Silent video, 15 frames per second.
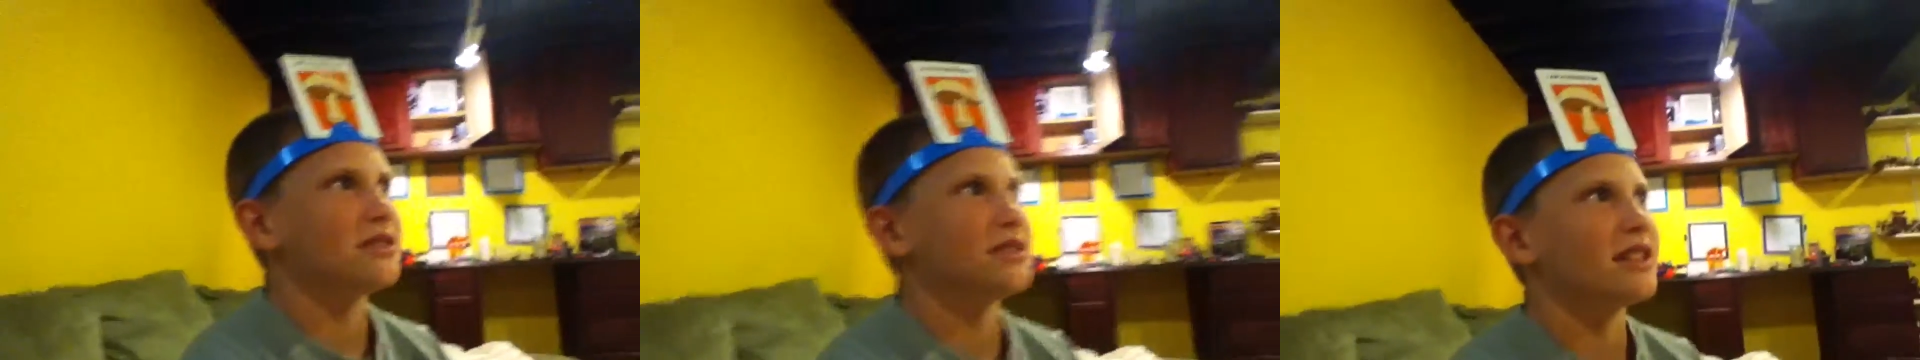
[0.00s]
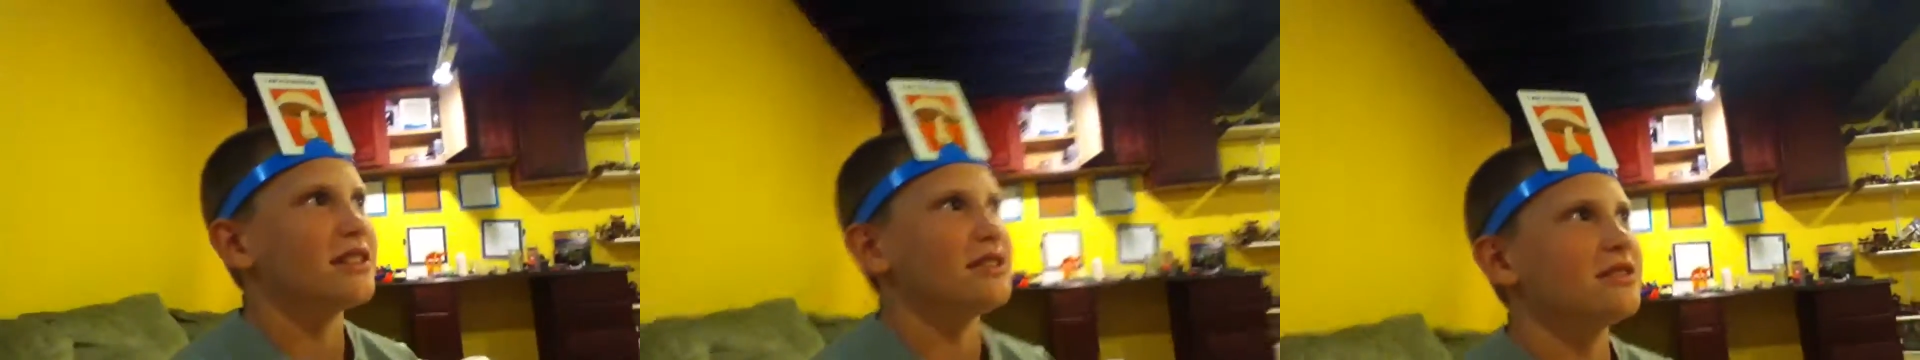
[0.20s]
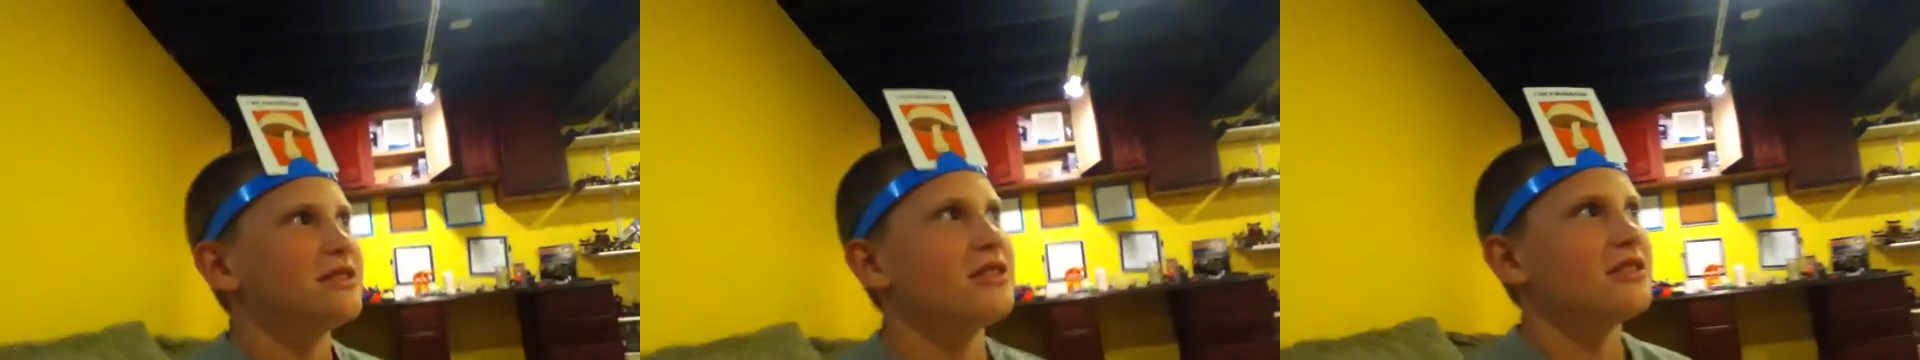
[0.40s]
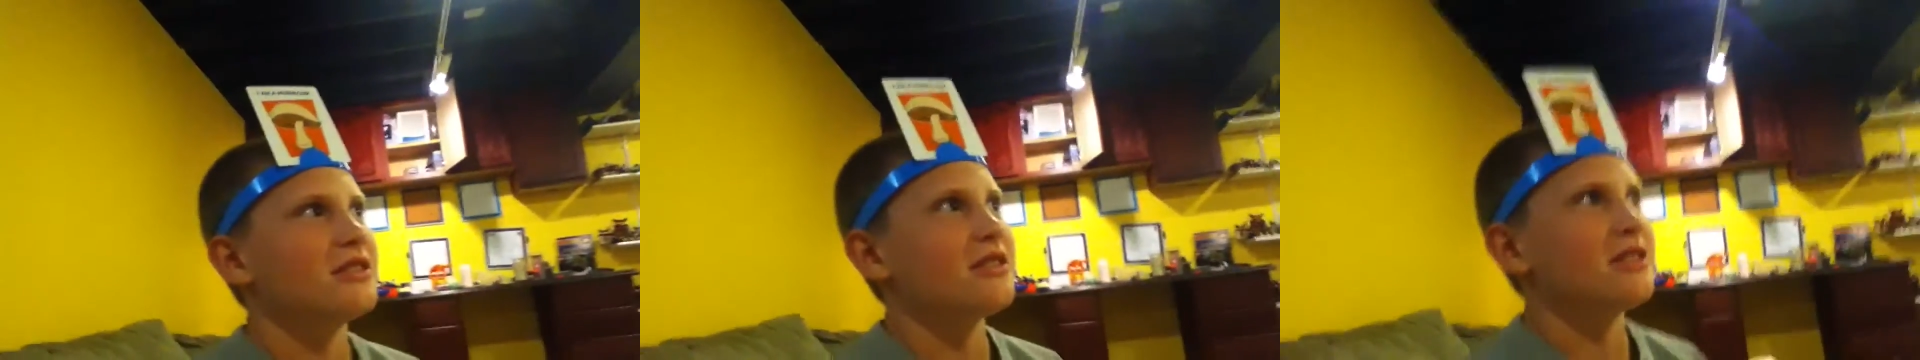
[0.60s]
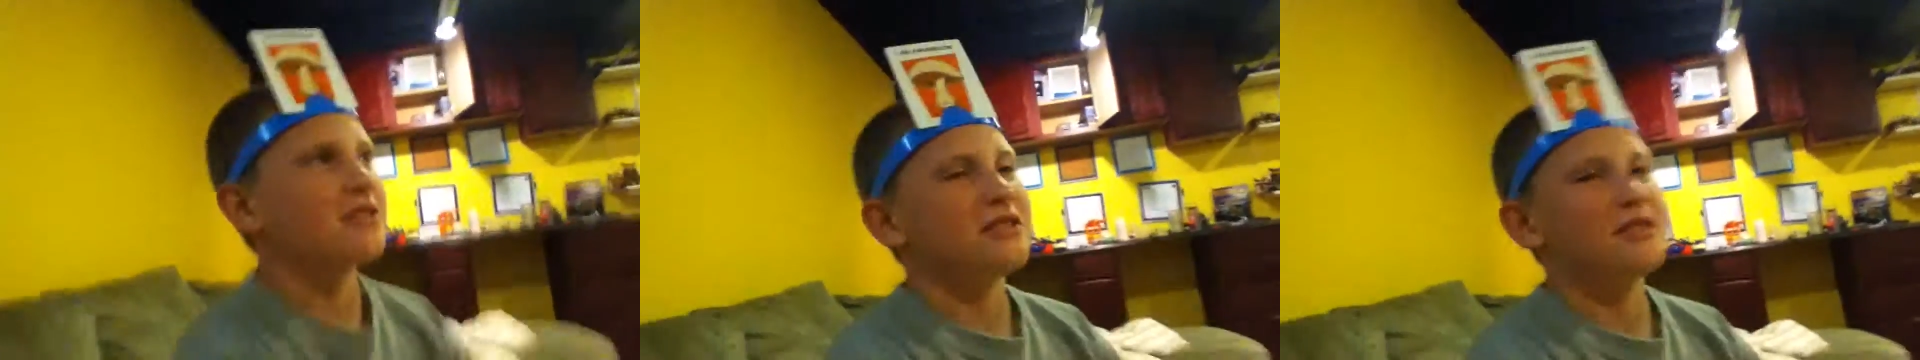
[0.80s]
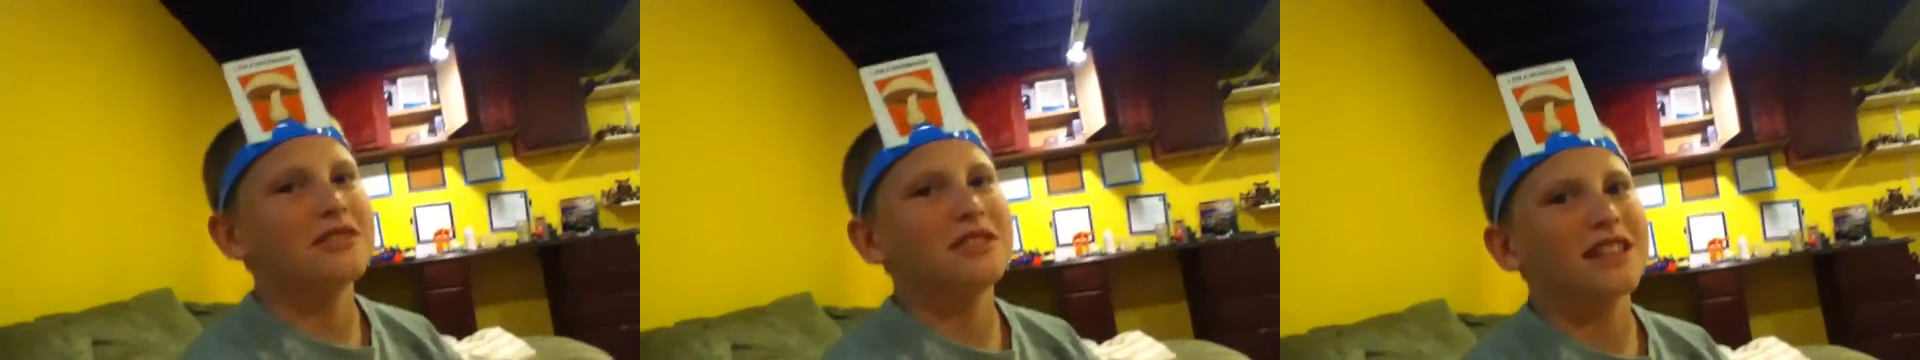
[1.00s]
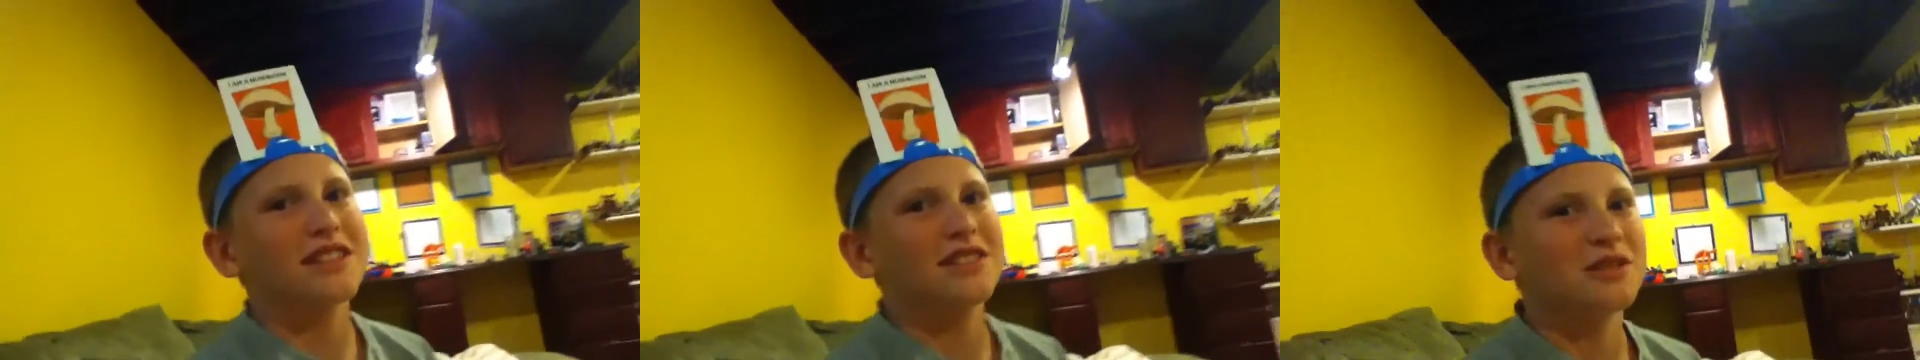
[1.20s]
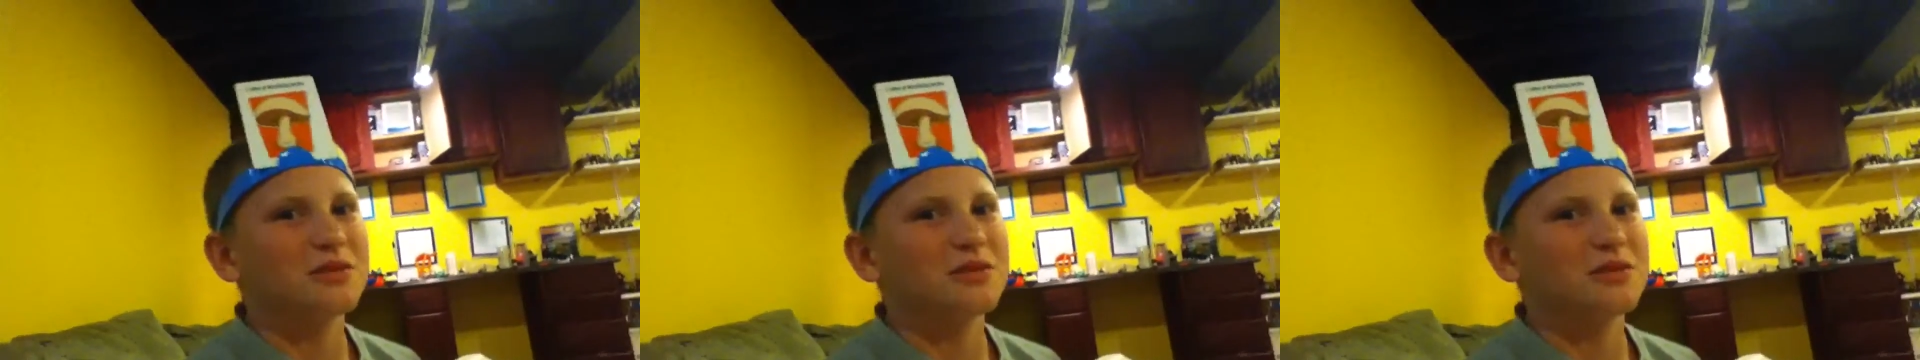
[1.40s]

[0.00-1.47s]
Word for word: and then Dr.